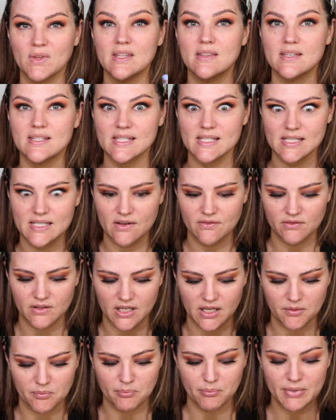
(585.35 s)
this is
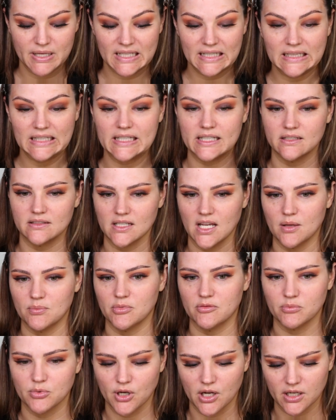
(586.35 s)
definitely a pilling
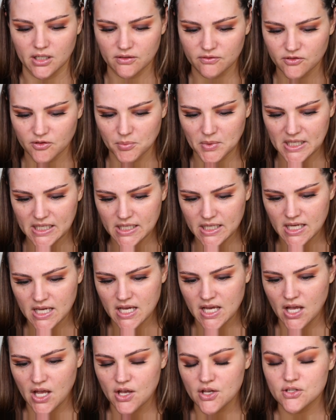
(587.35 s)
type of product for me.
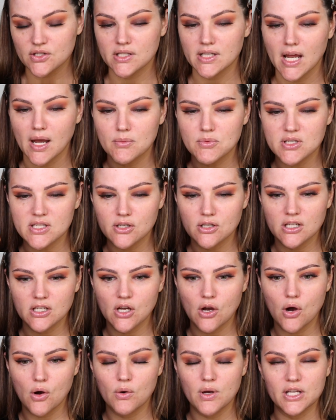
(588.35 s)
So now I'm just going
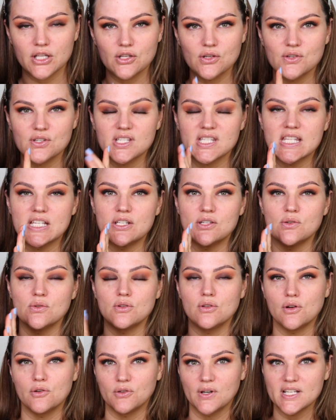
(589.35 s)
to go and use the new
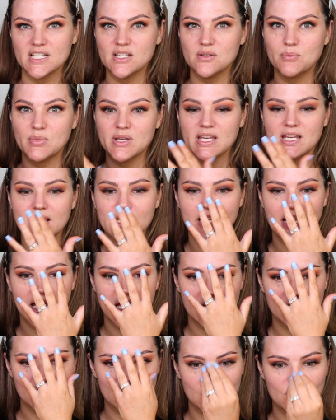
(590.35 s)
Glow Recipe
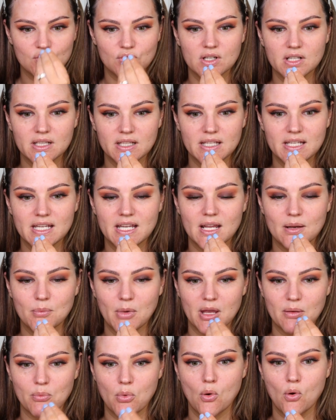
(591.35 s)
strictly in
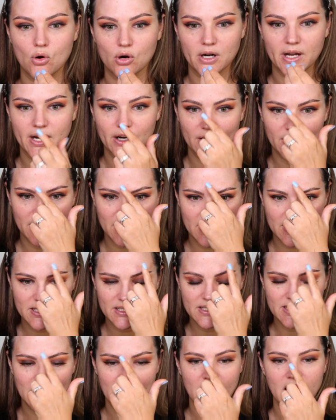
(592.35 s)
my pore
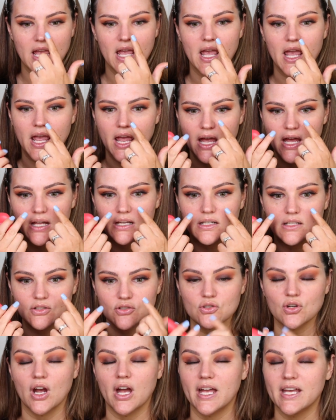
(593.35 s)
areas and
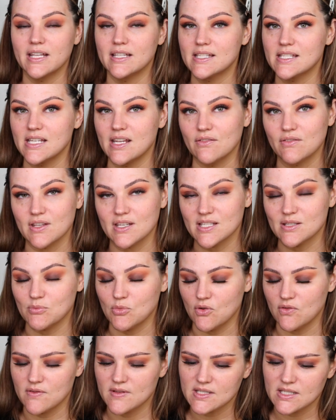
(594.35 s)
try and see if this
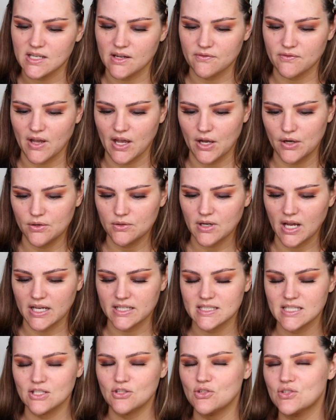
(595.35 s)
smooths stuff out. I
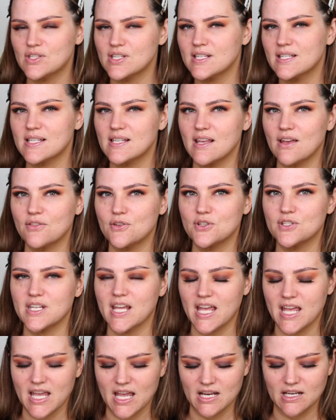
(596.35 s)
did use this the other
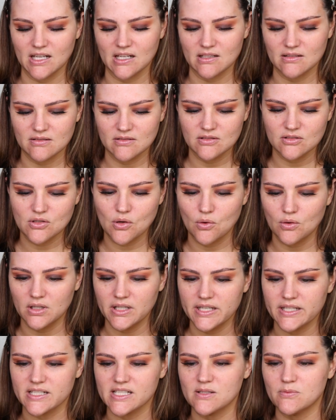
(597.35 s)
day and it
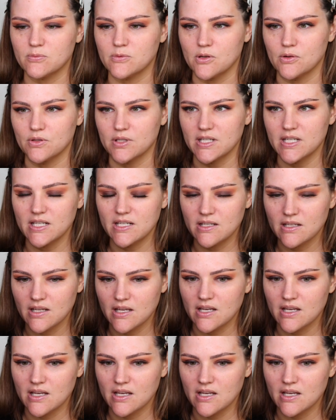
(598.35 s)
totally exploded.